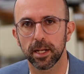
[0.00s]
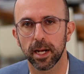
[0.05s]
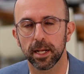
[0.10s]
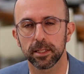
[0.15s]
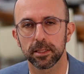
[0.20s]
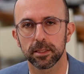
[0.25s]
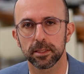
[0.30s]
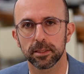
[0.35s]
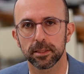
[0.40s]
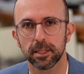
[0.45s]
got
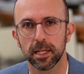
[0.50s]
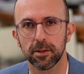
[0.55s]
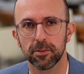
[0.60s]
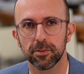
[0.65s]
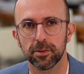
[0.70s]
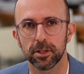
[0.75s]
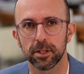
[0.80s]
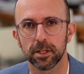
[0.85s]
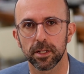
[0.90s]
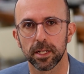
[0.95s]
into
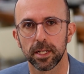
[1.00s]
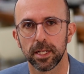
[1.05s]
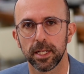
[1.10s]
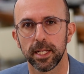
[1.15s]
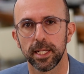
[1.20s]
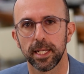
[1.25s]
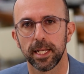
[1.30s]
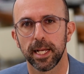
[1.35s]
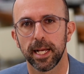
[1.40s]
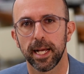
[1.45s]
Stanford,
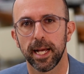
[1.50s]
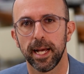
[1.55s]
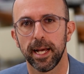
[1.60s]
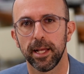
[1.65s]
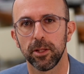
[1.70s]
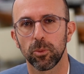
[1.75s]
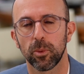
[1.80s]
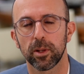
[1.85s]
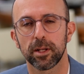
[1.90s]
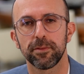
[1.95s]

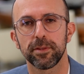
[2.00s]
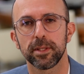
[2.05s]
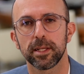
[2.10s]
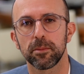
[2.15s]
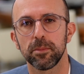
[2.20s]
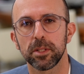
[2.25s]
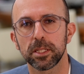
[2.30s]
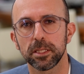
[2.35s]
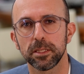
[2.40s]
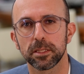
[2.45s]
and one of the
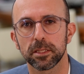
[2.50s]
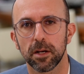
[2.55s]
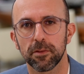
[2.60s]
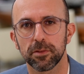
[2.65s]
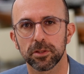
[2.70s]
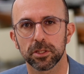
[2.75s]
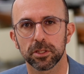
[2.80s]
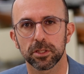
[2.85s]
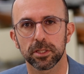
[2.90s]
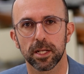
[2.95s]
admissions
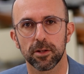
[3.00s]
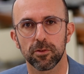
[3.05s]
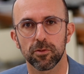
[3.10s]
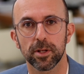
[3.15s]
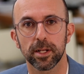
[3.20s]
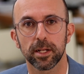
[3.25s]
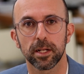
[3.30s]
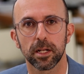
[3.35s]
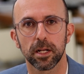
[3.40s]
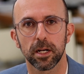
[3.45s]
officers had
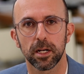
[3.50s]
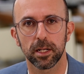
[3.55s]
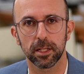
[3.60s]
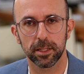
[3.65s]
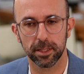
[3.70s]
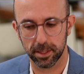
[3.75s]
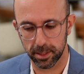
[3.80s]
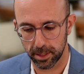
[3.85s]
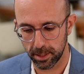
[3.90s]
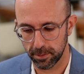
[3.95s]
written
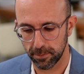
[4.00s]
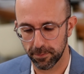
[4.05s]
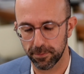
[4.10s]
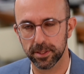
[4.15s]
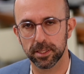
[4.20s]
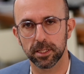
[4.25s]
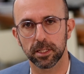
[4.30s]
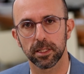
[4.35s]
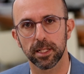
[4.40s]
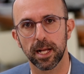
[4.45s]
on the
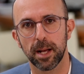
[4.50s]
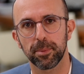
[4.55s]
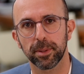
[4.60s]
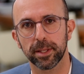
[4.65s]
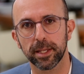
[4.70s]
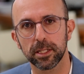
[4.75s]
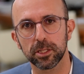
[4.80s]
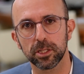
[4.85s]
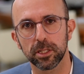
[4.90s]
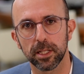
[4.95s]
physical
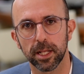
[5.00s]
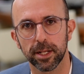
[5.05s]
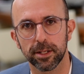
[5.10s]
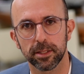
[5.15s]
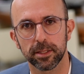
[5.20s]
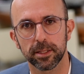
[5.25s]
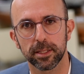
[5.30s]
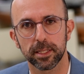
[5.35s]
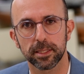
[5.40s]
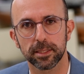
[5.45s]
application
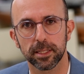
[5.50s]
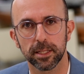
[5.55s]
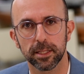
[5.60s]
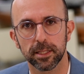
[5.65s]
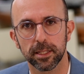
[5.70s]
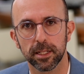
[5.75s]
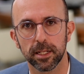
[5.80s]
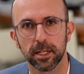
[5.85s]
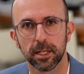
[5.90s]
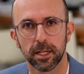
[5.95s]
letter that they
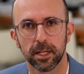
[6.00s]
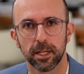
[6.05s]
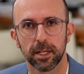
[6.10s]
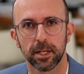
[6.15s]
sent in,